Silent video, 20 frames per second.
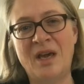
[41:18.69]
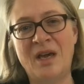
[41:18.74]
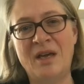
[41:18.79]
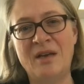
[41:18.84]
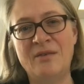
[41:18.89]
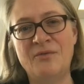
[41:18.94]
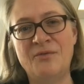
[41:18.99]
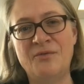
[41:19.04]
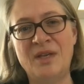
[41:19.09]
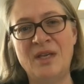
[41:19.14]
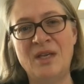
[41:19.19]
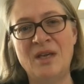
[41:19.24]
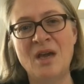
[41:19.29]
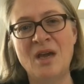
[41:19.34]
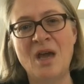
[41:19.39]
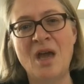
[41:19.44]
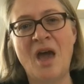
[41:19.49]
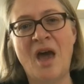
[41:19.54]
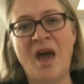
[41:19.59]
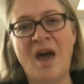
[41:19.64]
and we
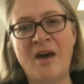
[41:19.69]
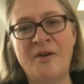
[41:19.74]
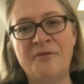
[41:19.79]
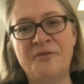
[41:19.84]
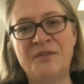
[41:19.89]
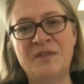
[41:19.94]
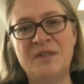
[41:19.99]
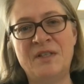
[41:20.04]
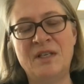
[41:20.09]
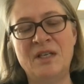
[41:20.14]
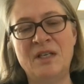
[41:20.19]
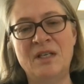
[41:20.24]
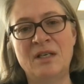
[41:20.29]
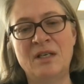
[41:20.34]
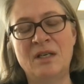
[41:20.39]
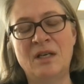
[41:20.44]
have seen